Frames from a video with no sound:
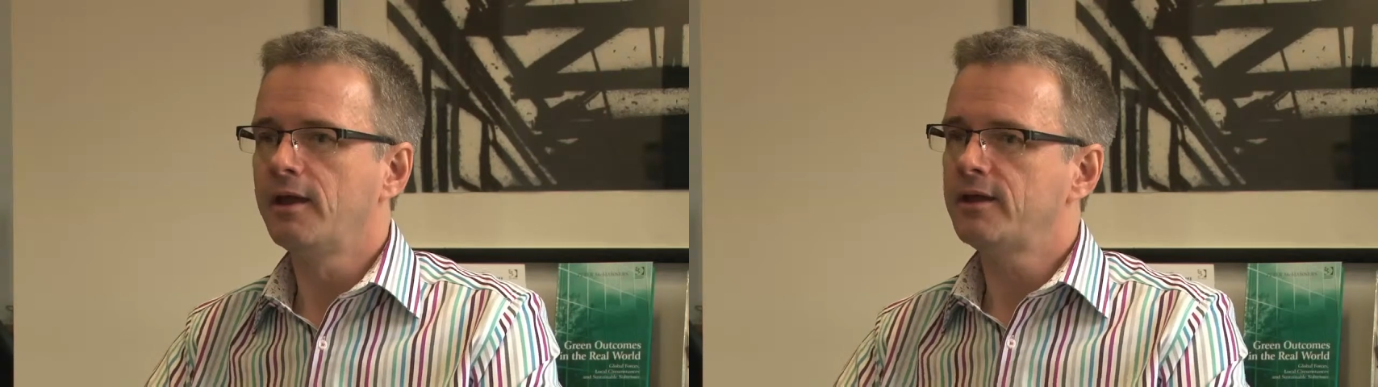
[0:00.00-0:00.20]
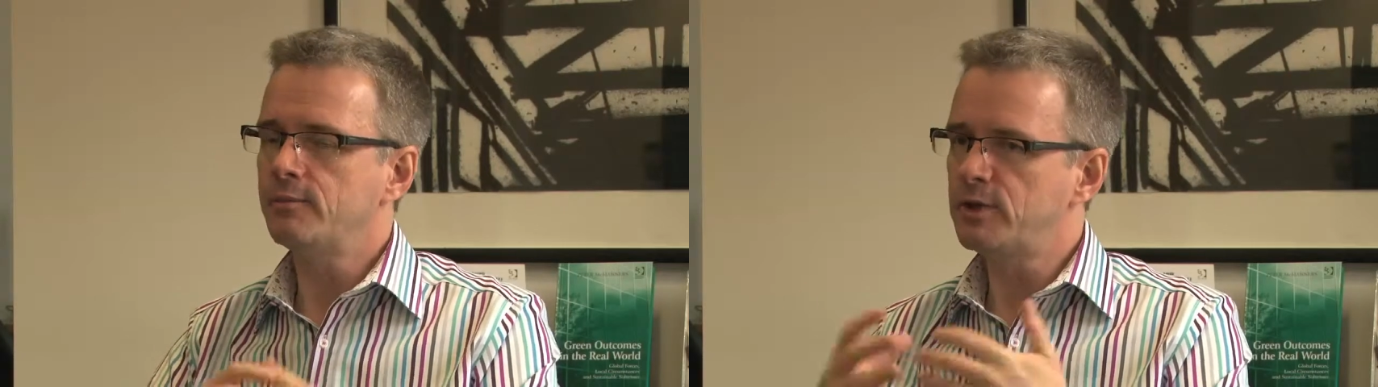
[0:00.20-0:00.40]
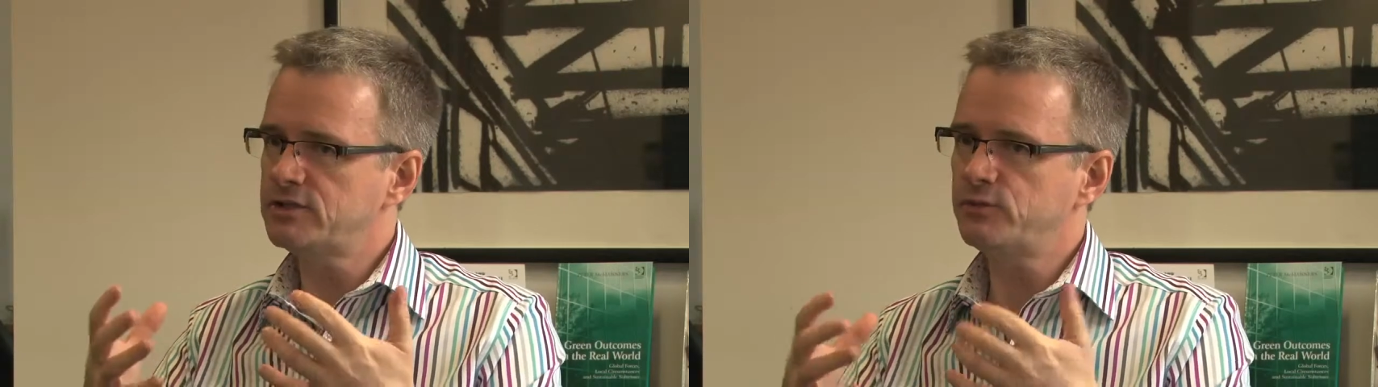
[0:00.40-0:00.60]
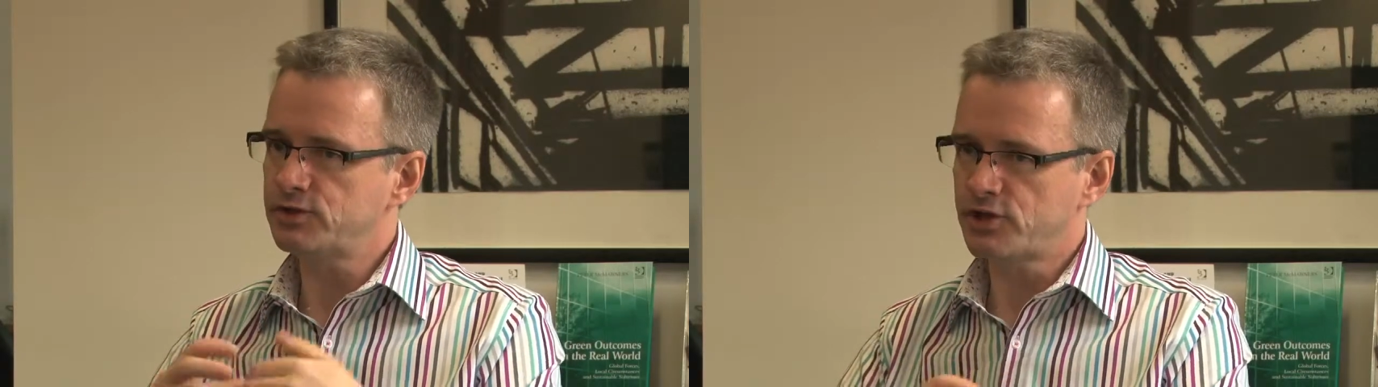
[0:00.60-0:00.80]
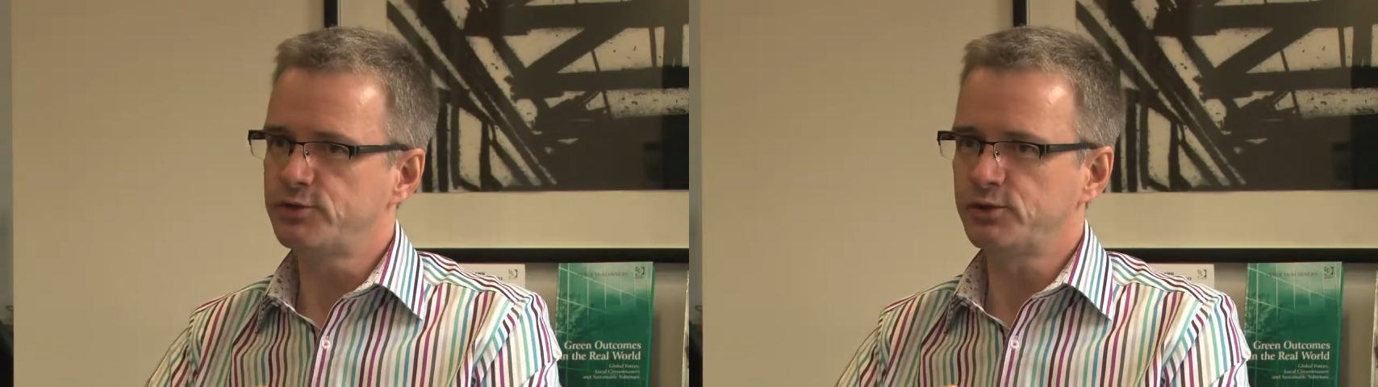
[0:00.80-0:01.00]
Much of
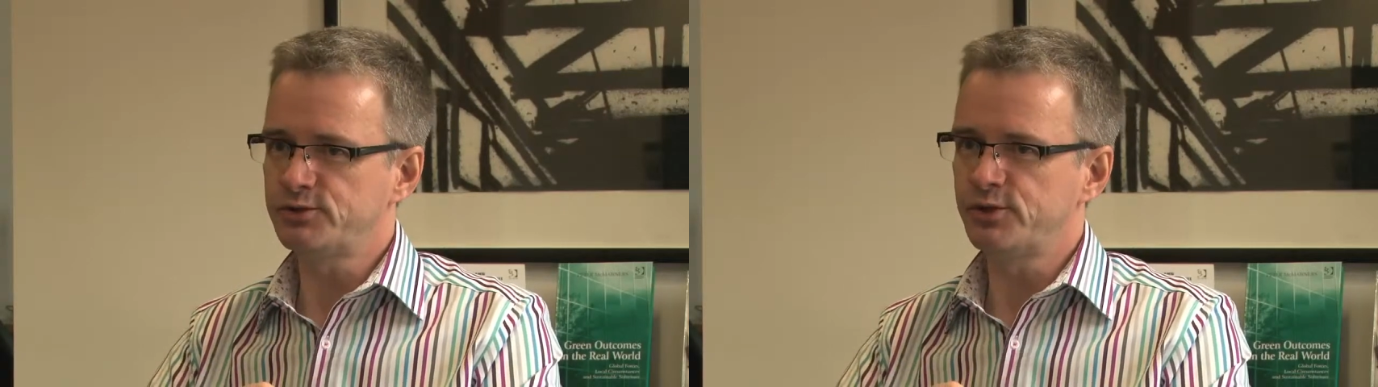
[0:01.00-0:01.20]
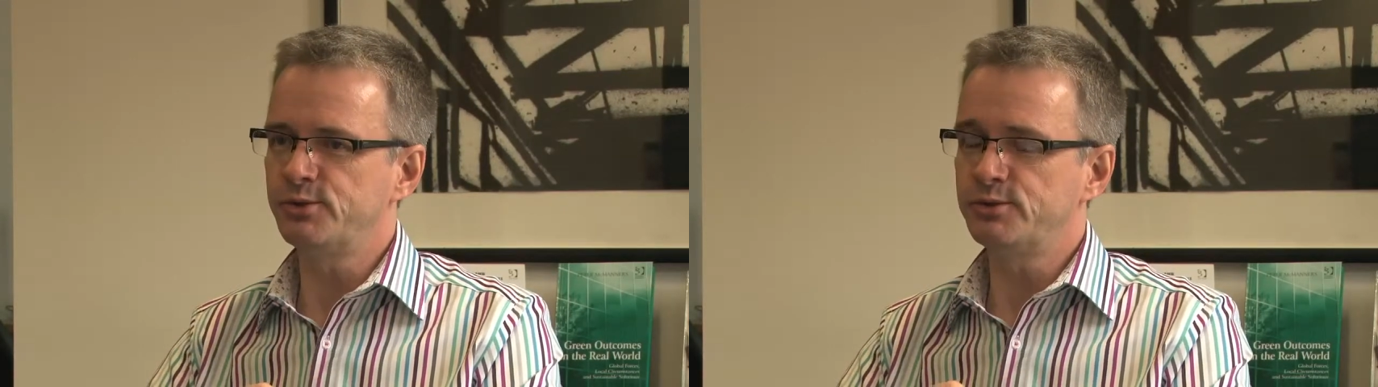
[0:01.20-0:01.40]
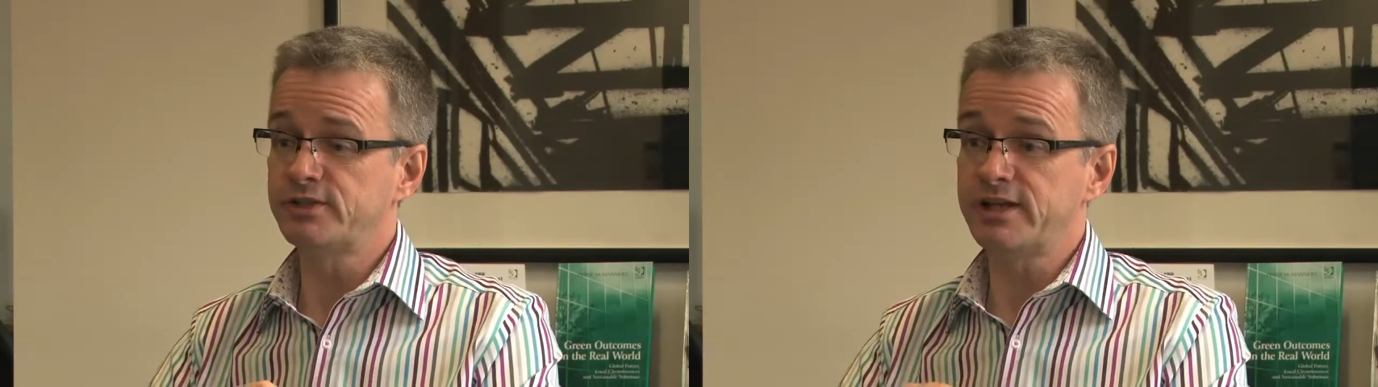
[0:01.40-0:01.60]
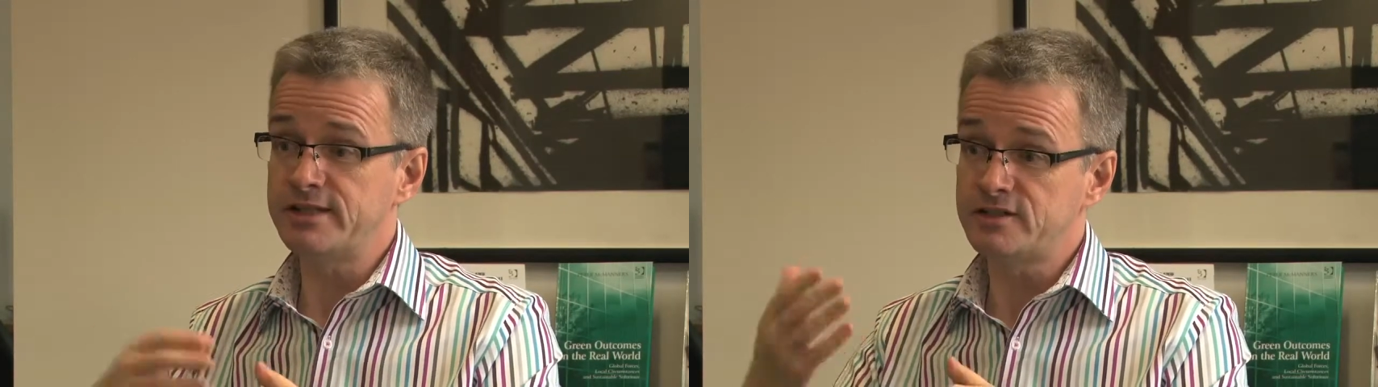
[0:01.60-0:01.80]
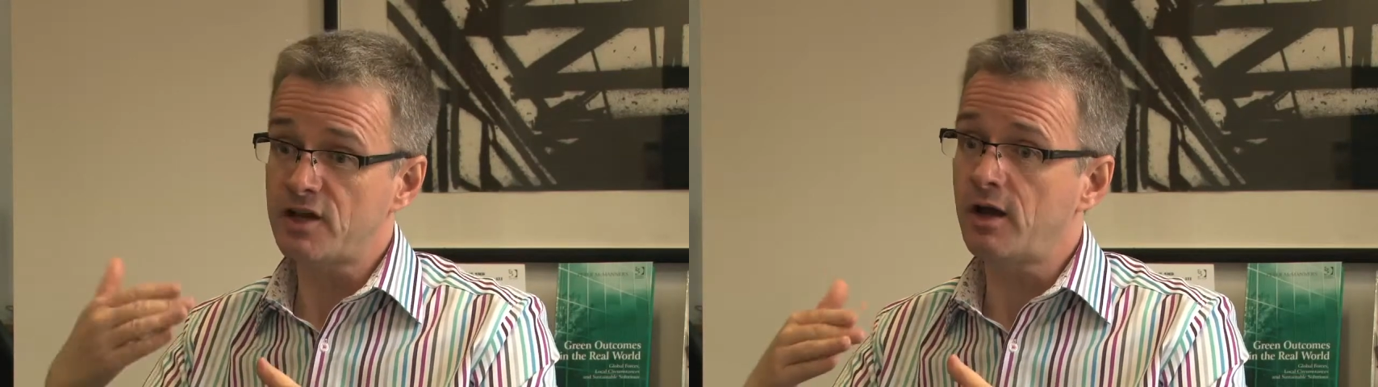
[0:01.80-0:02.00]
what social tools
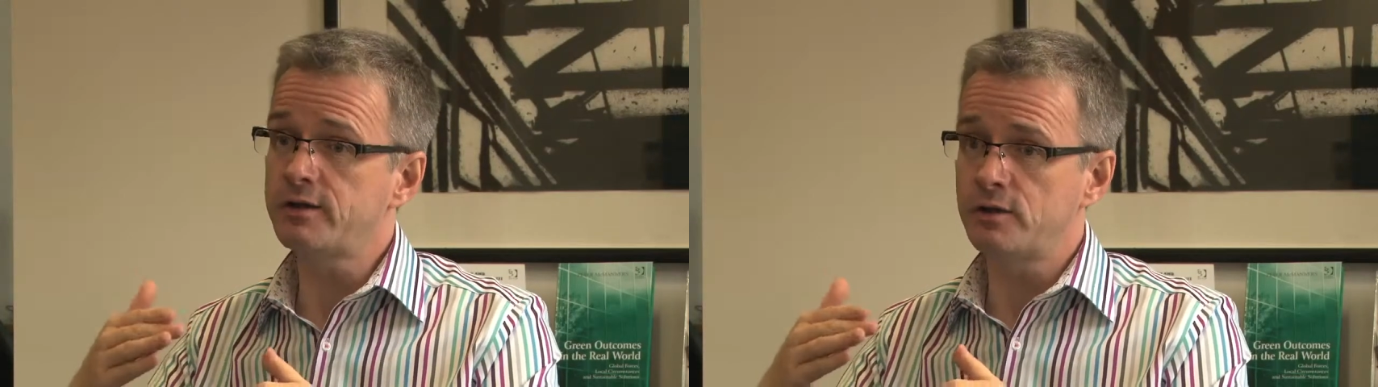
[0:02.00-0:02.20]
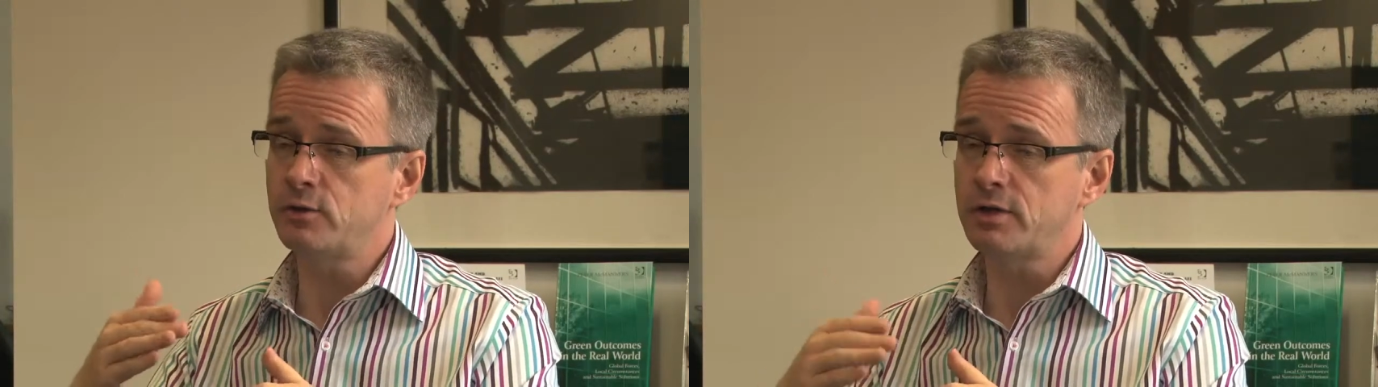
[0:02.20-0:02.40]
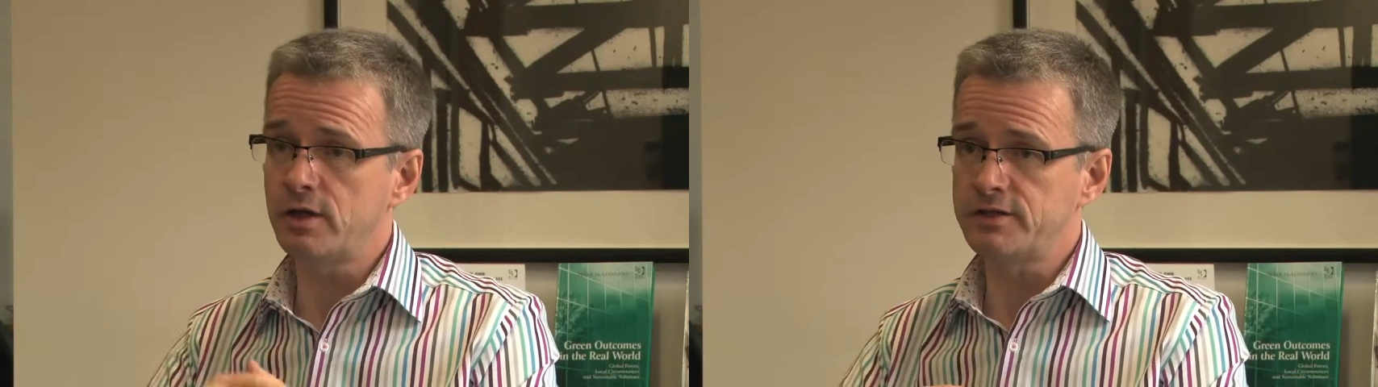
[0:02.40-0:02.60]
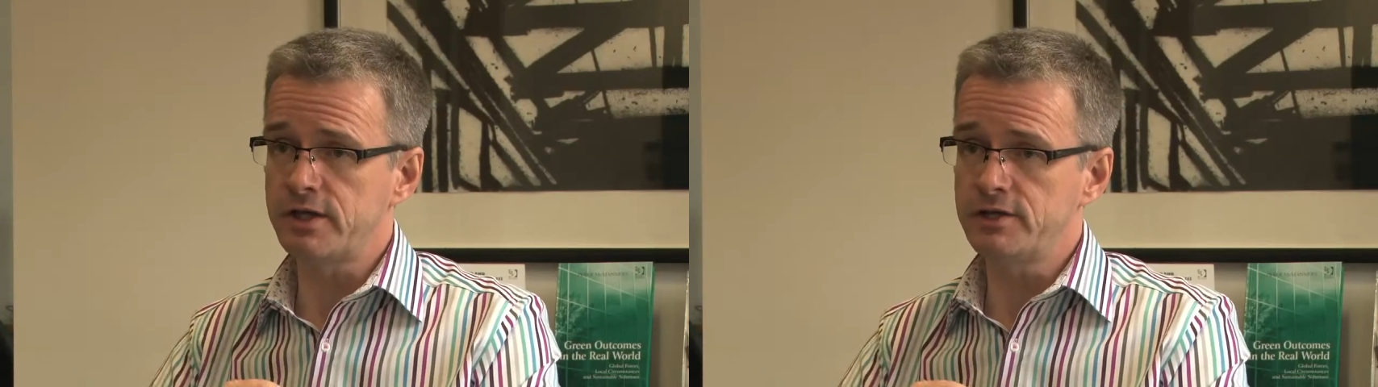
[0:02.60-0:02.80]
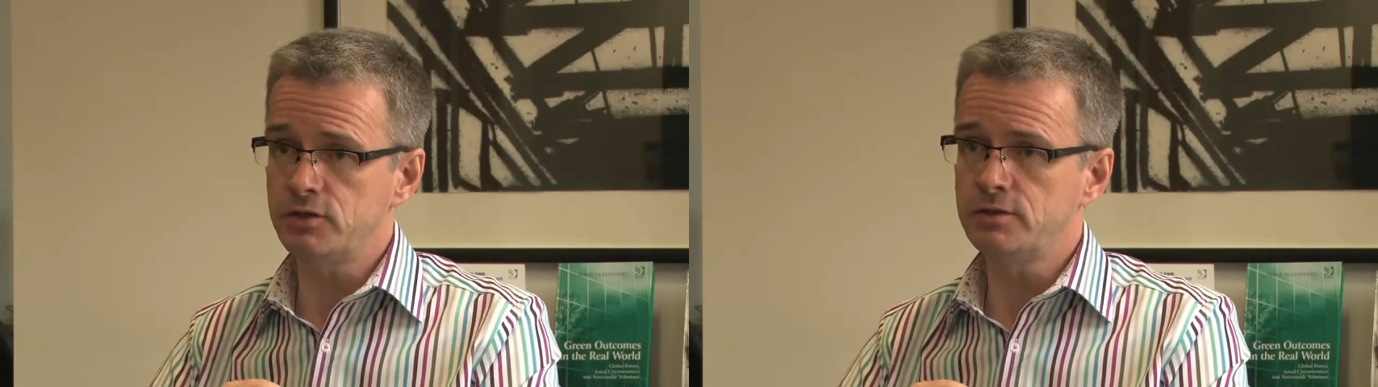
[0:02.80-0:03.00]
inside the
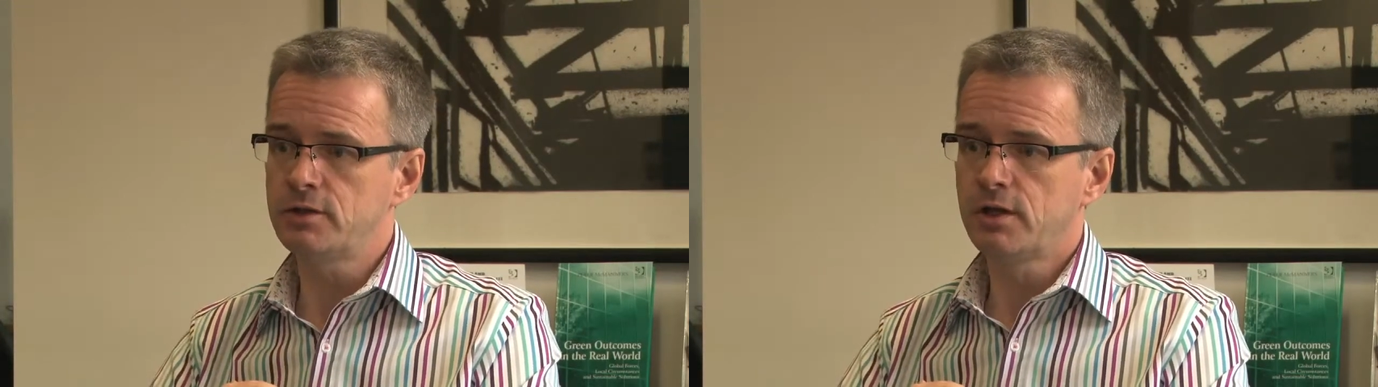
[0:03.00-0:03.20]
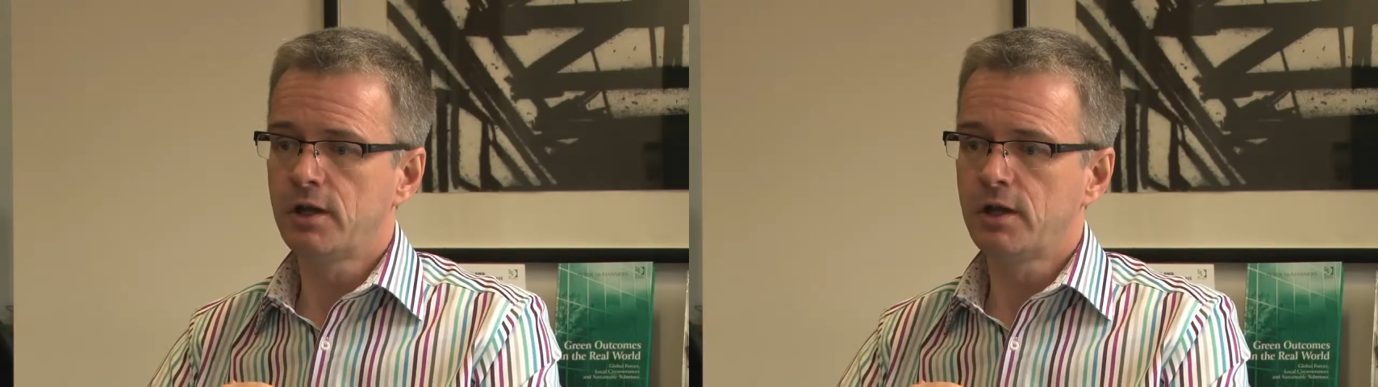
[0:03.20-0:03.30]
organisation